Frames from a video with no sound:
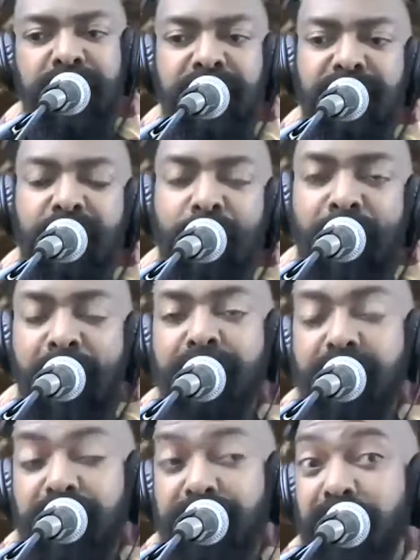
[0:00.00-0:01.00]
And so
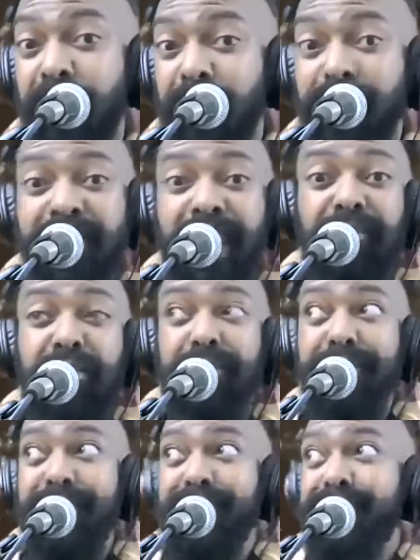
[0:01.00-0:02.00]
every note, every
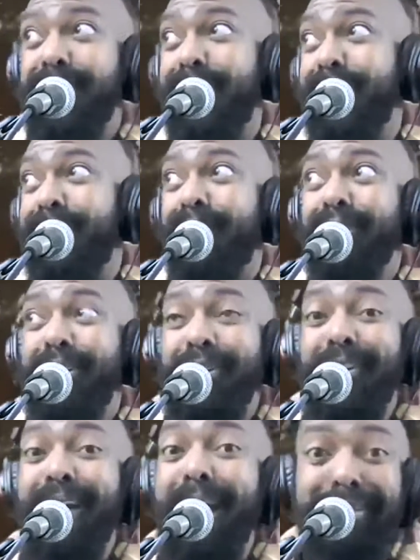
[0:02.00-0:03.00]
mistake, every
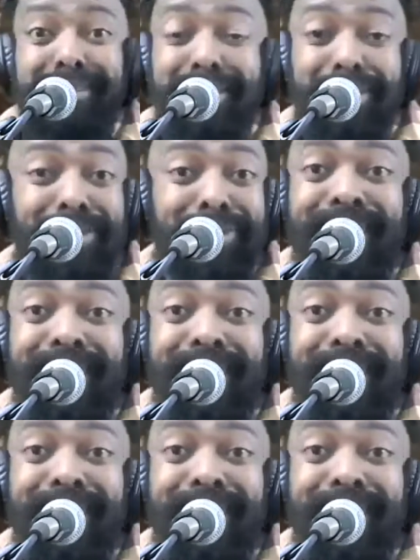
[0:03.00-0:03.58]
cracked note